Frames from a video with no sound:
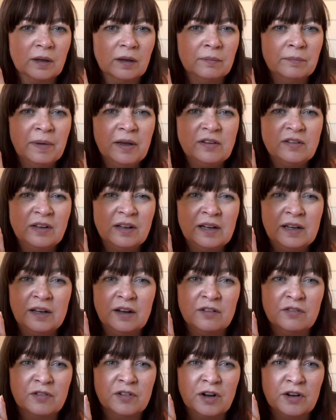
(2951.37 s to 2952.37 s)
basically
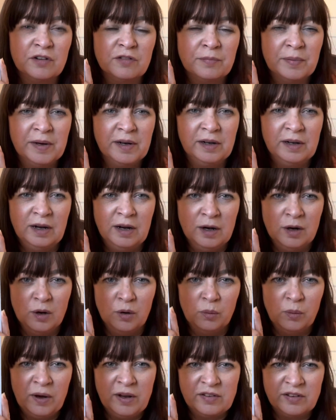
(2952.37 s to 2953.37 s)
I've kind of been
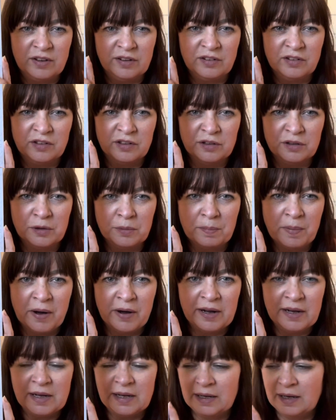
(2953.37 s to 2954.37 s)
waiting to
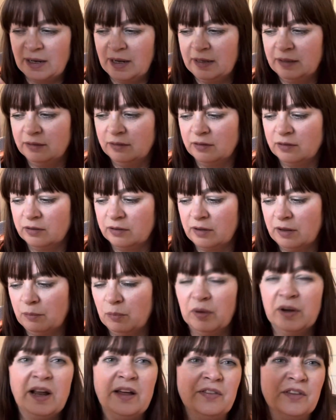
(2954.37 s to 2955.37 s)
buy it, and then
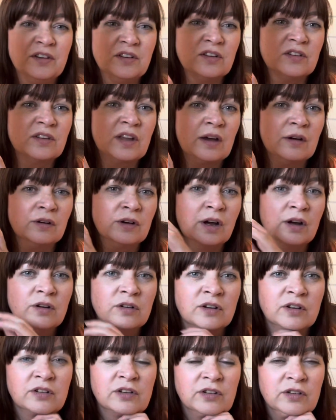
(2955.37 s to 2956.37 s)
when I had the discount code
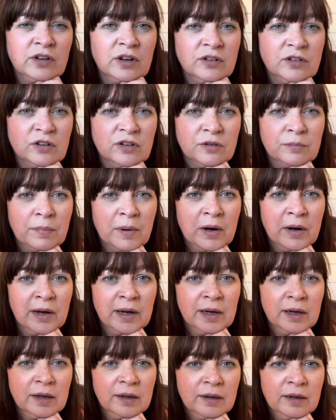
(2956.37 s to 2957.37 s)
I decided to
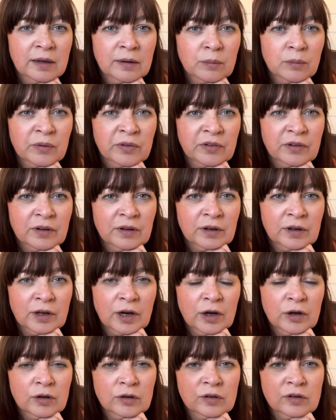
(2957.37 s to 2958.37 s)
buy it with the
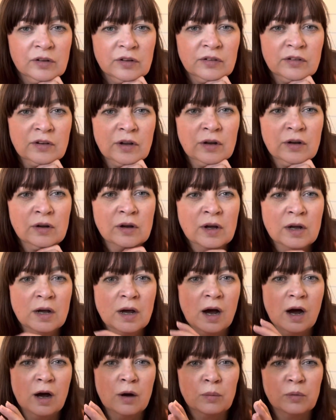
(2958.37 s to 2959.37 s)
code. So
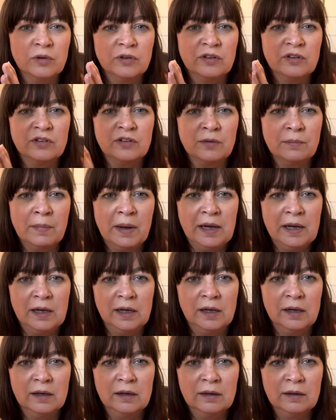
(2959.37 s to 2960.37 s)
I wanted to
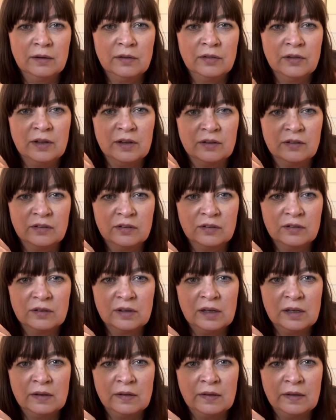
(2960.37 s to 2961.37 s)
make this
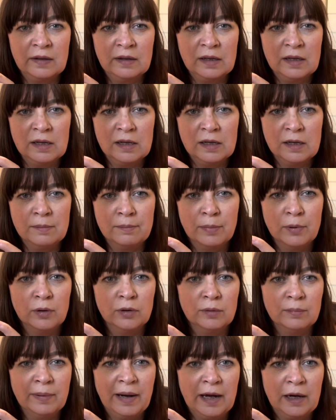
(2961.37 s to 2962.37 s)
in the
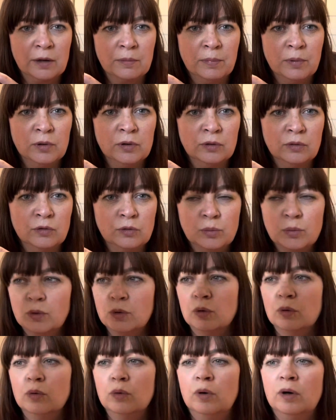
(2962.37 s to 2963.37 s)
black boiled
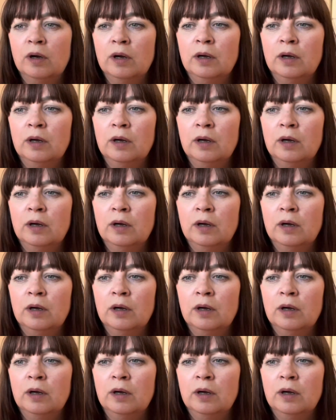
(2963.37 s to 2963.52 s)
wool,